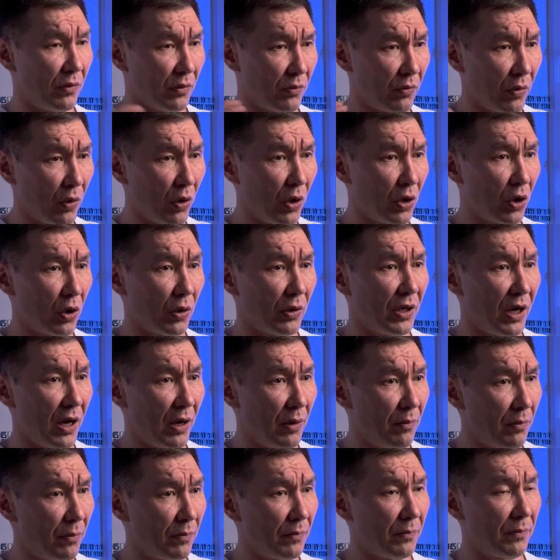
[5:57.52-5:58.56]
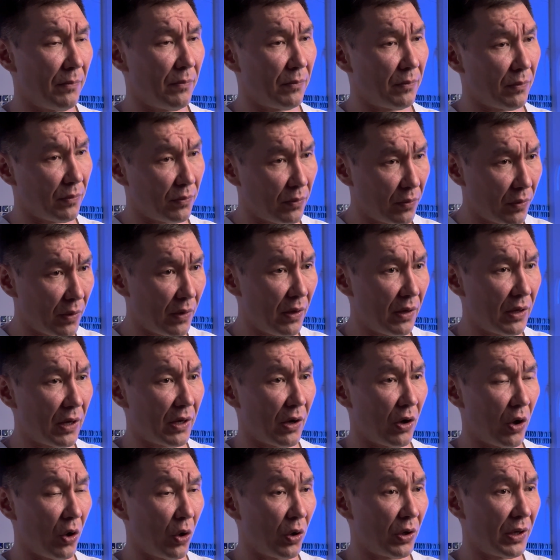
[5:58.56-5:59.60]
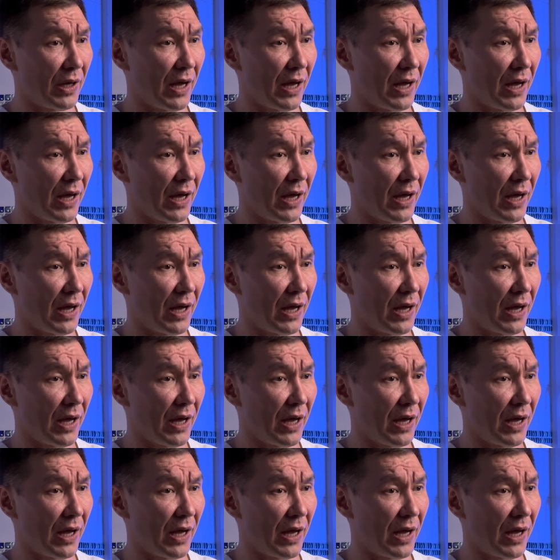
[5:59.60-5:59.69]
for a long time. It all